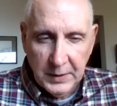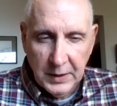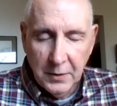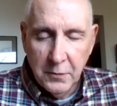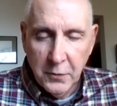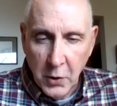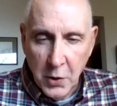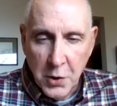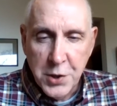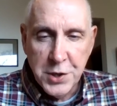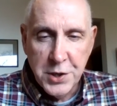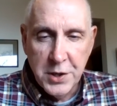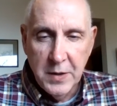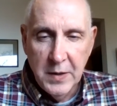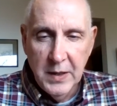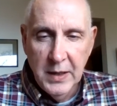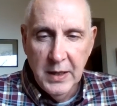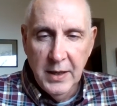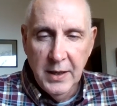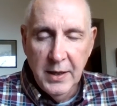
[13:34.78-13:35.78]
first,
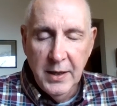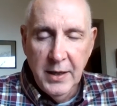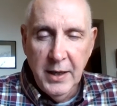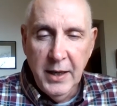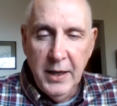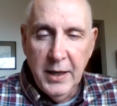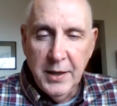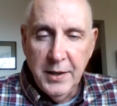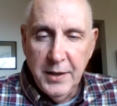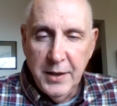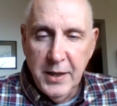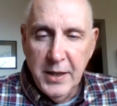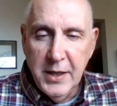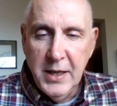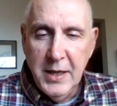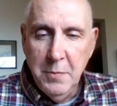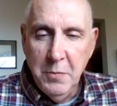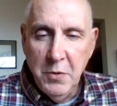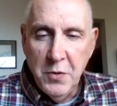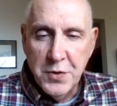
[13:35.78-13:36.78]
and then
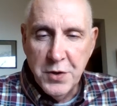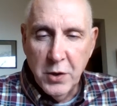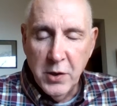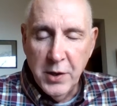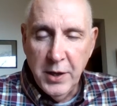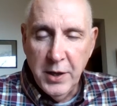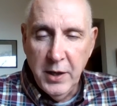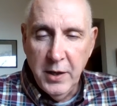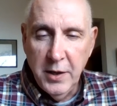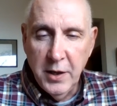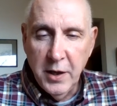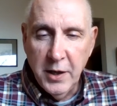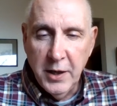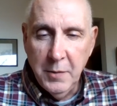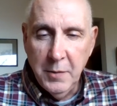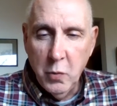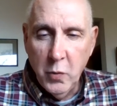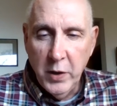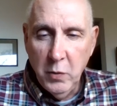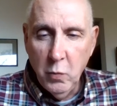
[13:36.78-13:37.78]
he moves on in
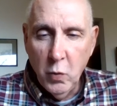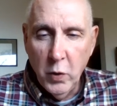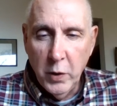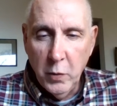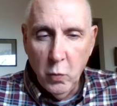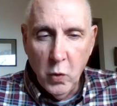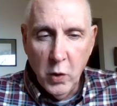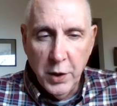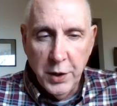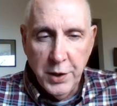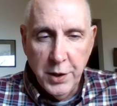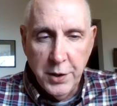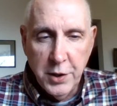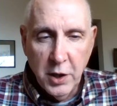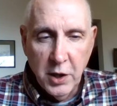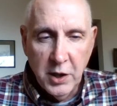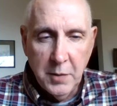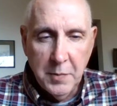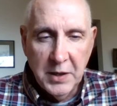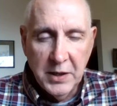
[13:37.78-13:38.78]
9.11 to
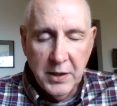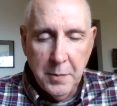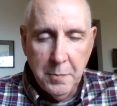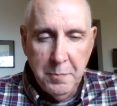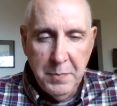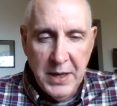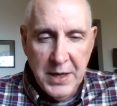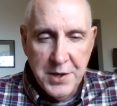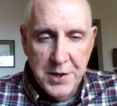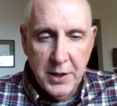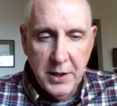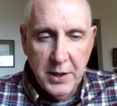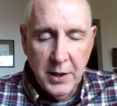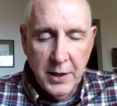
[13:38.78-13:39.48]
talk about the basic